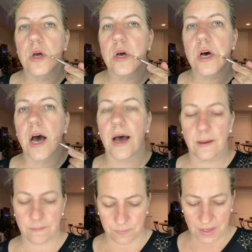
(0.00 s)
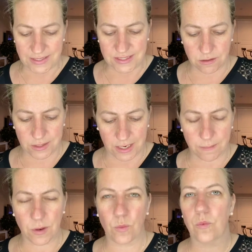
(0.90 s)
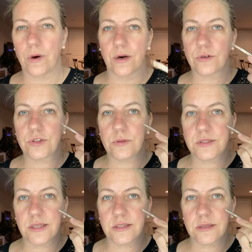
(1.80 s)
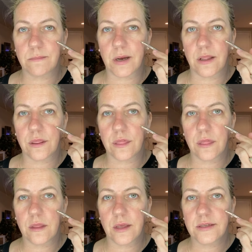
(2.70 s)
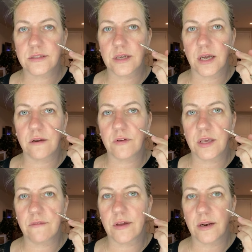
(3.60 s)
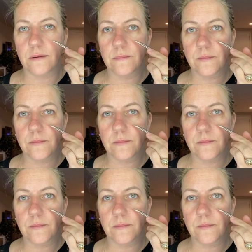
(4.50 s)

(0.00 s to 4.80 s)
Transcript: I still get about one or two zits a month. It's kind of a given.